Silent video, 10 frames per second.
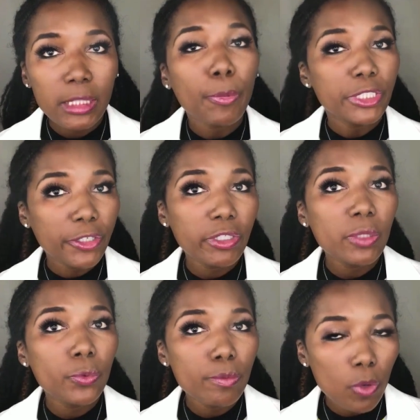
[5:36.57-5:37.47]
particularly
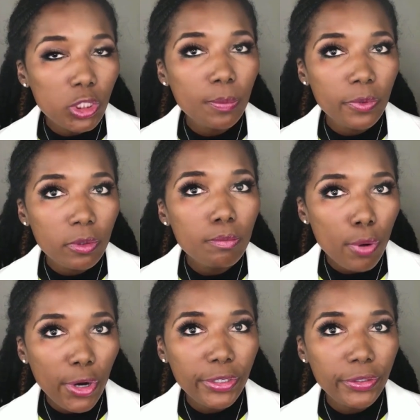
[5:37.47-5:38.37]
with multiple
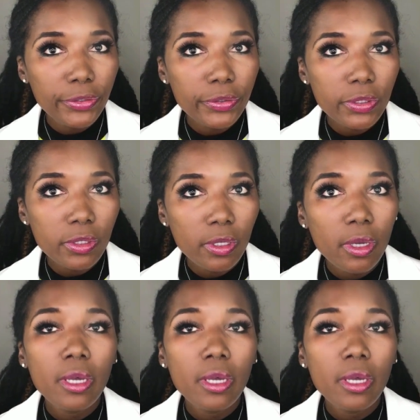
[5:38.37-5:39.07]
partners,